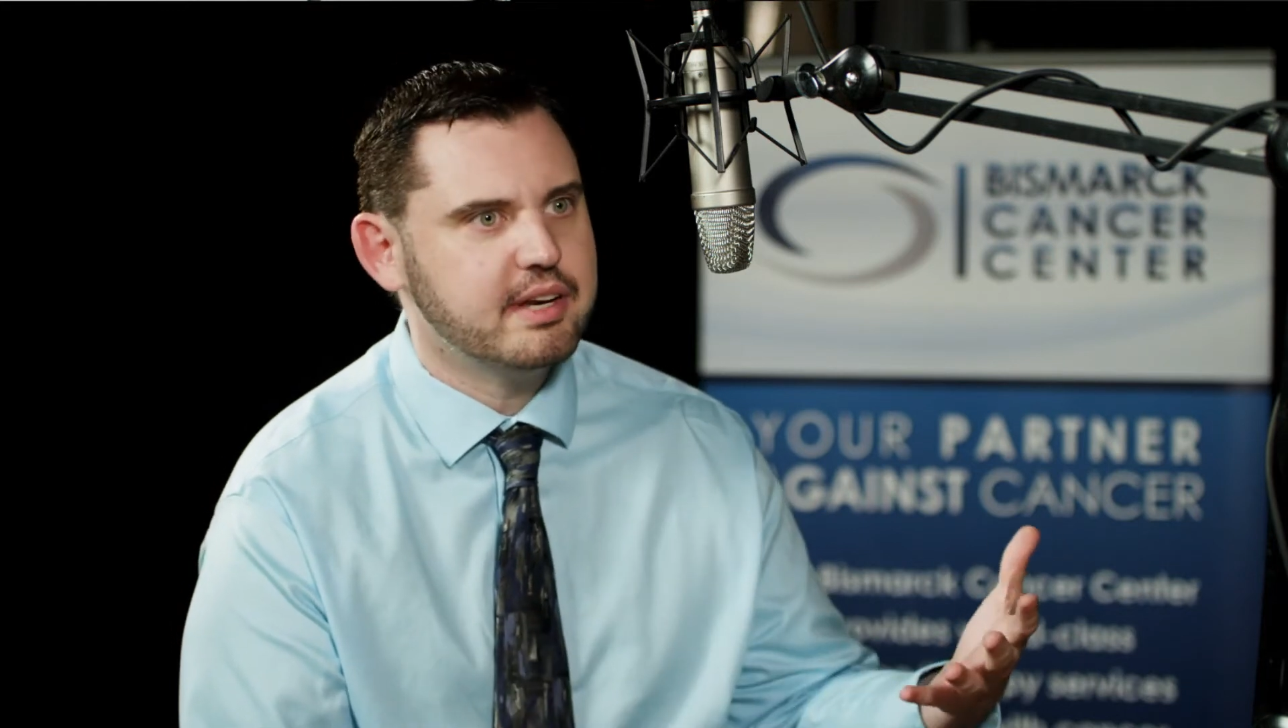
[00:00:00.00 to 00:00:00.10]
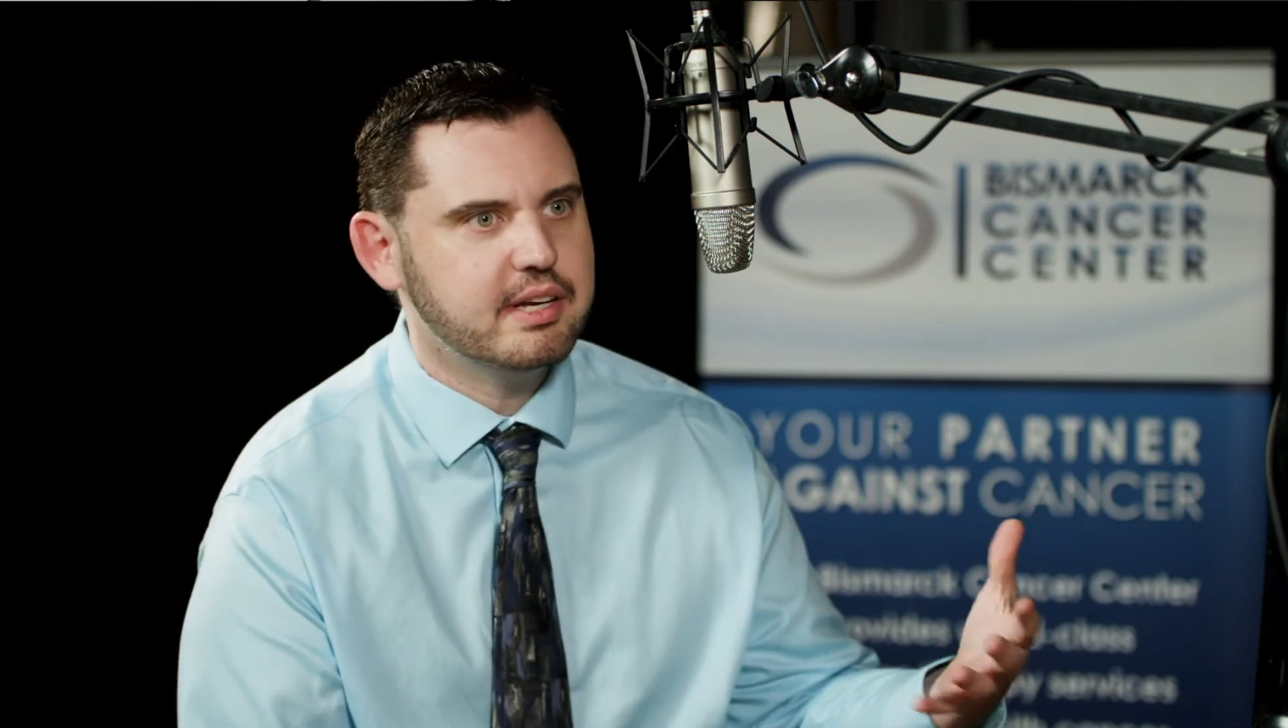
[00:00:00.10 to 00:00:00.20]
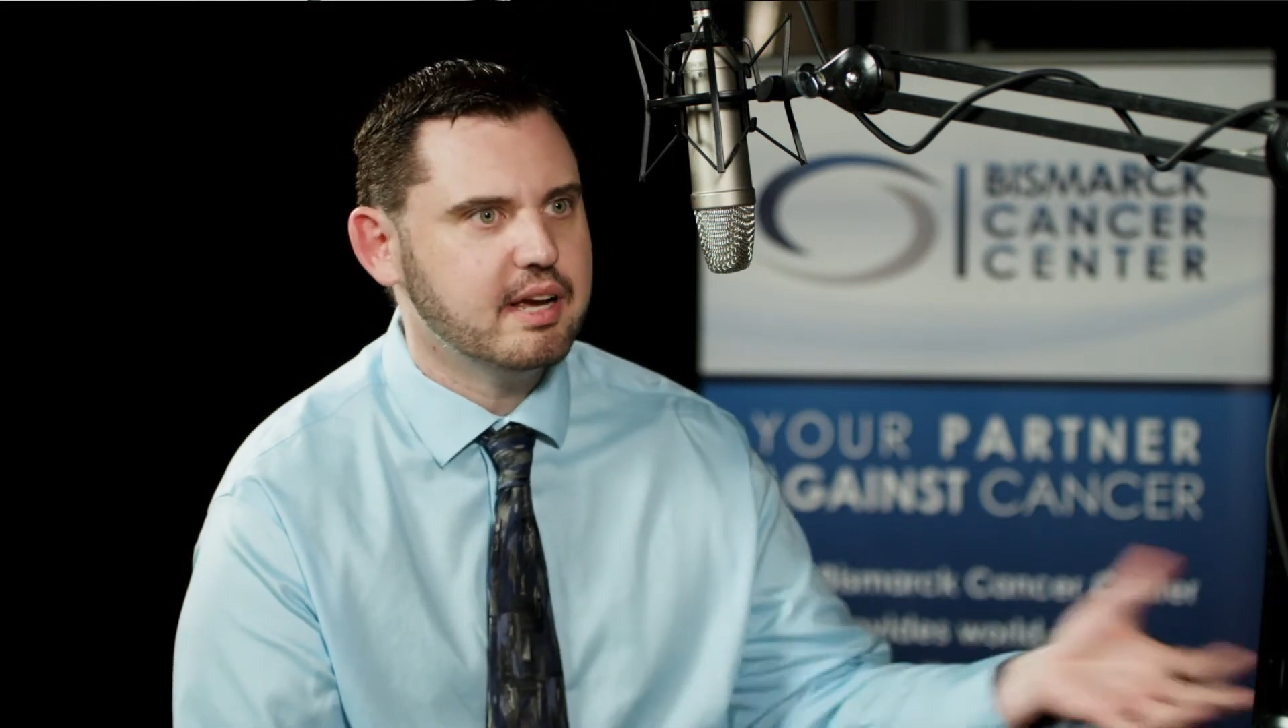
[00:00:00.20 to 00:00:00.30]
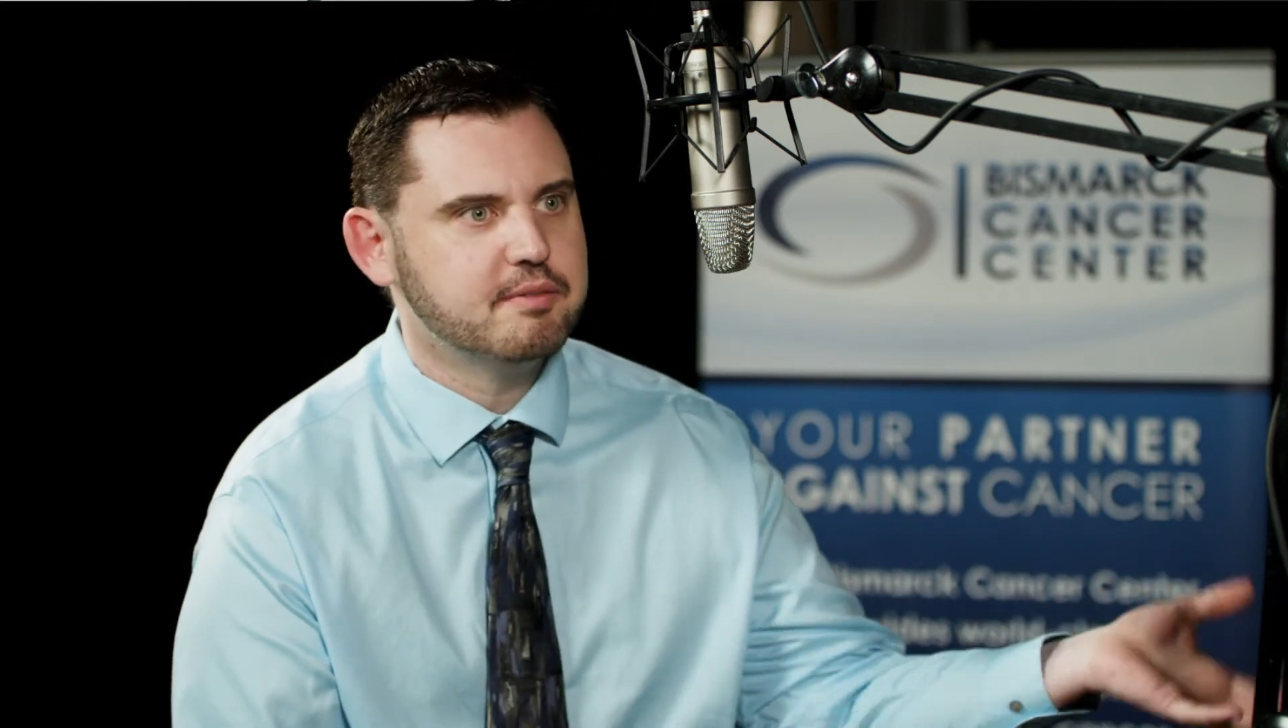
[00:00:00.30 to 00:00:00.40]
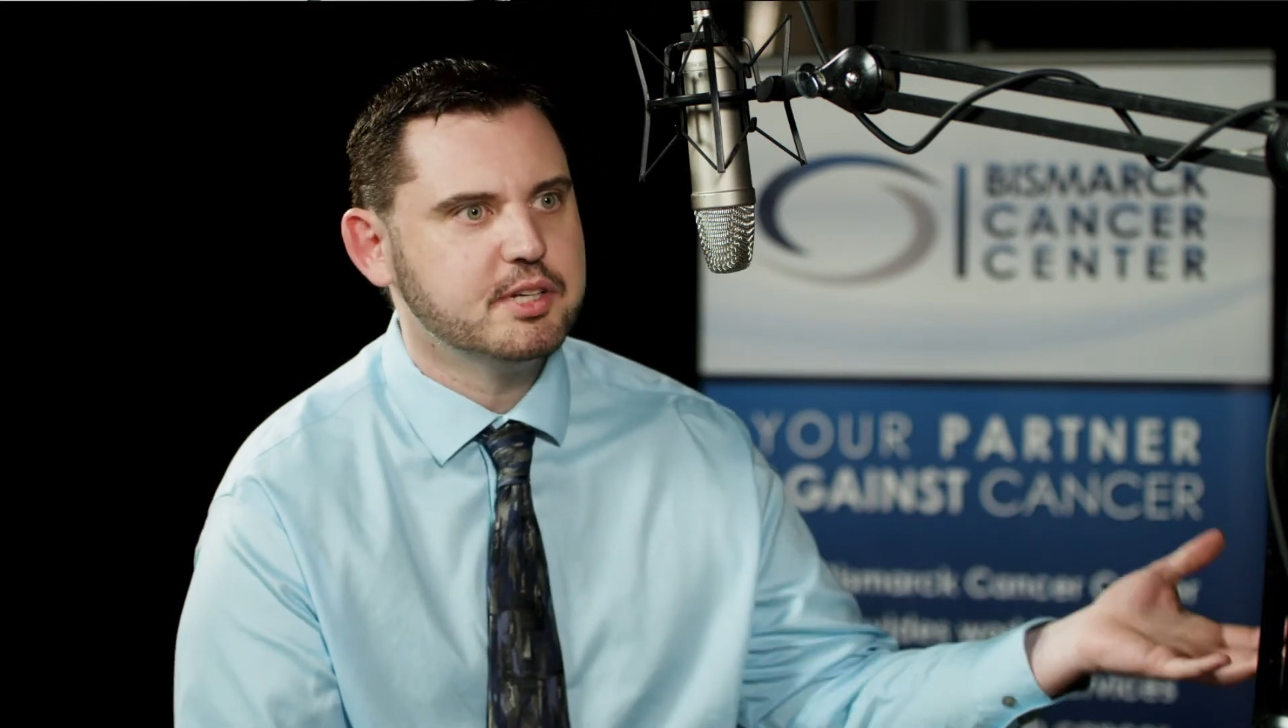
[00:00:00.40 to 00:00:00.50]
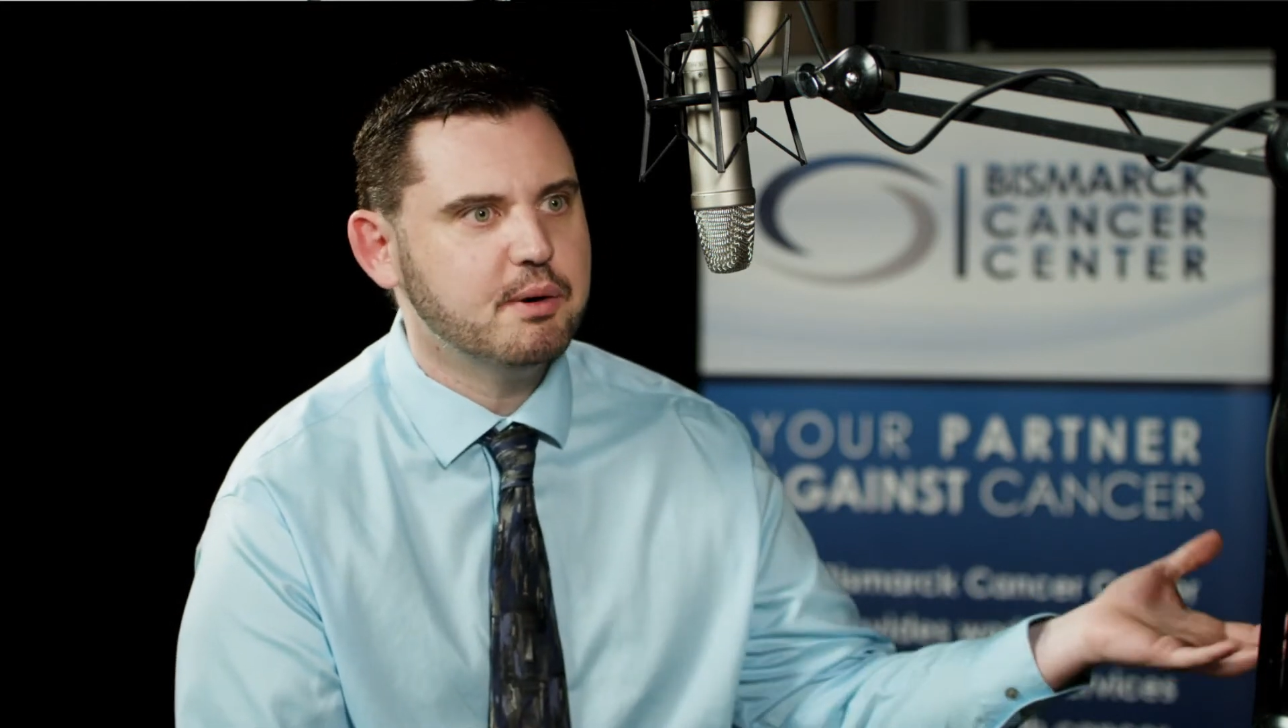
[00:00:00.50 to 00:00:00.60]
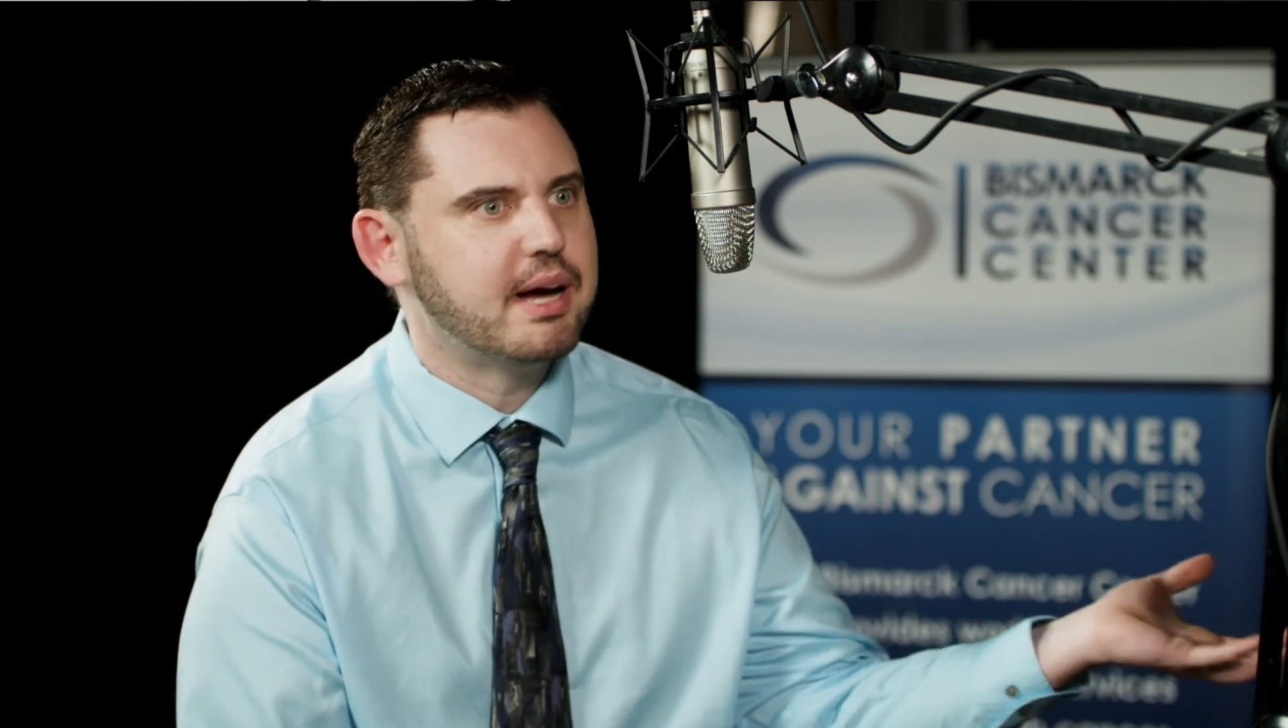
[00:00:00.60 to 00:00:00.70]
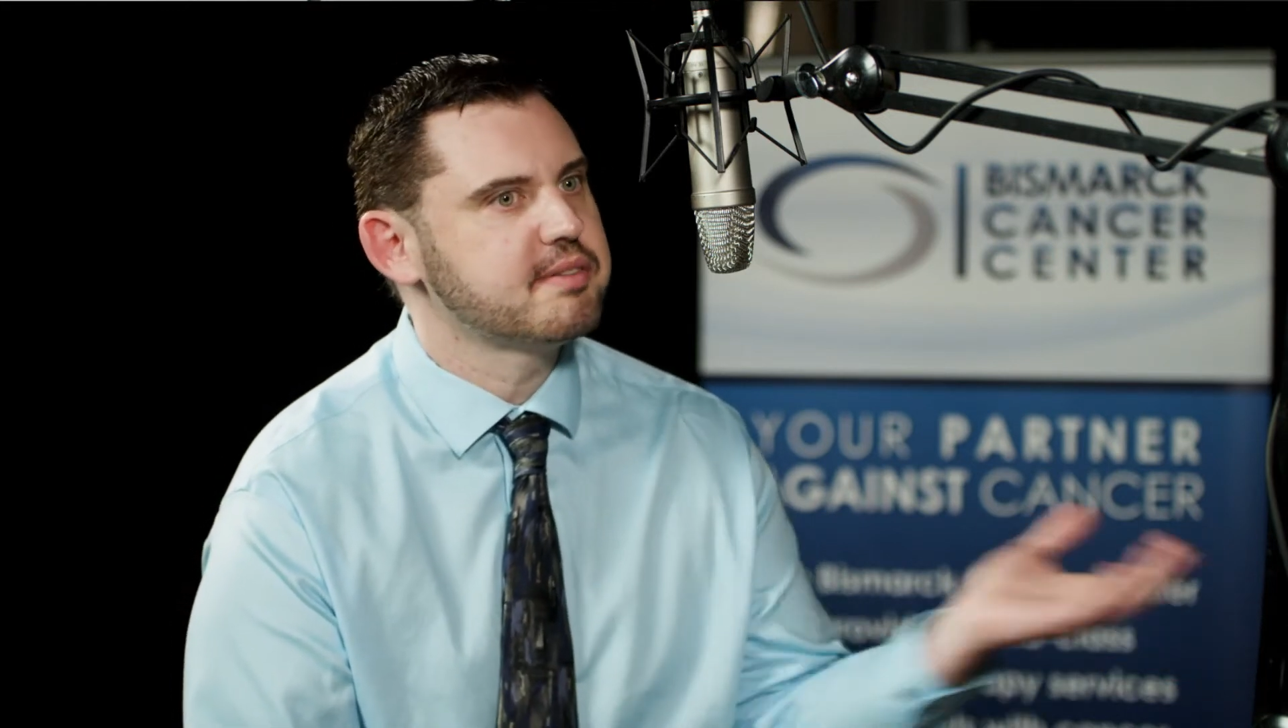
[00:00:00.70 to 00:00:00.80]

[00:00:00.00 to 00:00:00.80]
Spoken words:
They didn't have to go